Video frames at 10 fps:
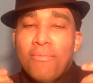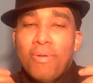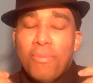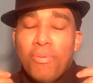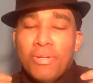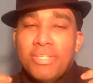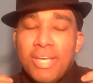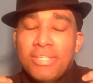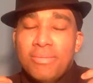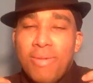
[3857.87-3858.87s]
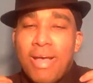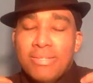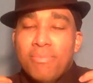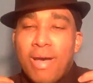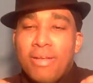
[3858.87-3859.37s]
We appreciate you,
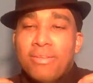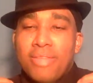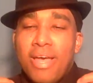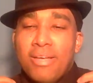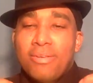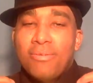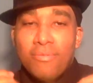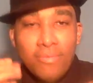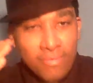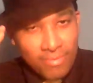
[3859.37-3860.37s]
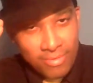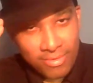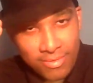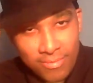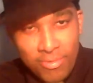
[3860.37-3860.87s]
Master Biden. Thank you.
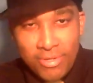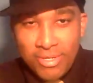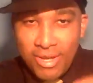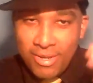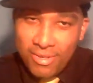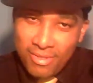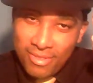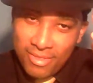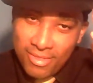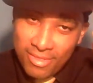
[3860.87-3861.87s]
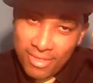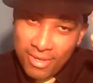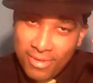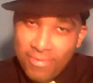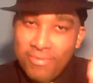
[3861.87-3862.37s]
Appreciate it.
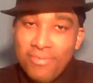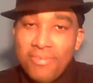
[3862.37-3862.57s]
Thank you.